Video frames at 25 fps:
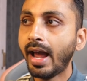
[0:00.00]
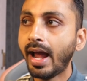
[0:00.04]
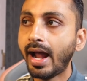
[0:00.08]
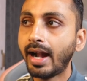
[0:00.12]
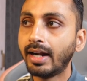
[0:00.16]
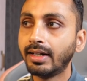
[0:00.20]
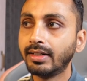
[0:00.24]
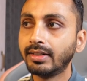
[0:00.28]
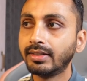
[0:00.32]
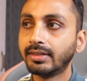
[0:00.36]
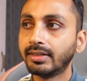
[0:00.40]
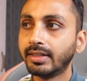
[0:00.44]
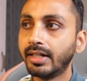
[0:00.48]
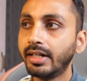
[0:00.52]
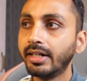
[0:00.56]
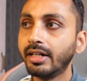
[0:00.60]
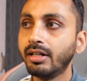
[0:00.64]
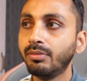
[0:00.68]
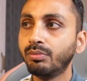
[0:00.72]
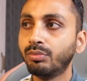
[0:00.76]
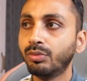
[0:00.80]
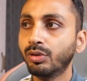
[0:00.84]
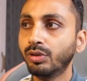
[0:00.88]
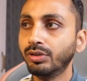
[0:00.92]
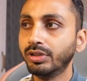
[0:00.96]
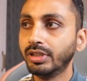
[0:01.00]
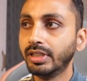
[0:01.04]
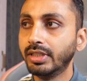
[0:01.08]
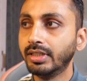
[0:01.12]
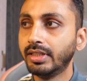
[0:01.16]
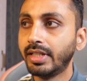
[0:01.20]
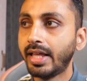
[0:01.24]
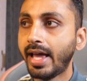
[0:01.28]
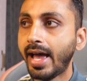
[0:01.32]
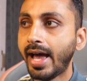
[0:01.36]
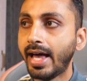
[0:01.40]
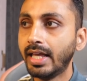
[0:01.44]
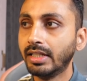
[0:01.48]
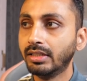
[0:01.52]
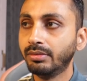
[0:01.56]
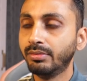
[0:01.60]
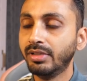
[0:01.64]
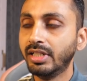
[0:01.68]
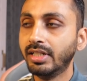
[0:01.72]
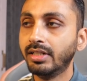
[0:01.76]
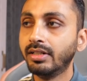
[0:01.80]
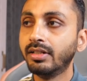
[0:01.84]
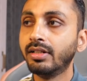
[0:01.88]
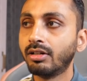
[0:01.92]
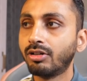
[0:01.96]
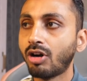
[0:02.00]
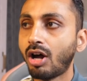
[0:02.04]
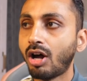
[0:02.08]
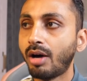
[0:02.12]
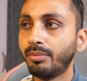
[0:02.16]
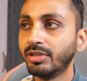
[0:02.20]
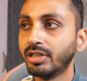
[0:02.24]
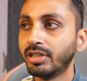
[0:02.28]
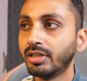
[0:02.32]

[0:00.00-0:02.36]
and certain portion has been cropped.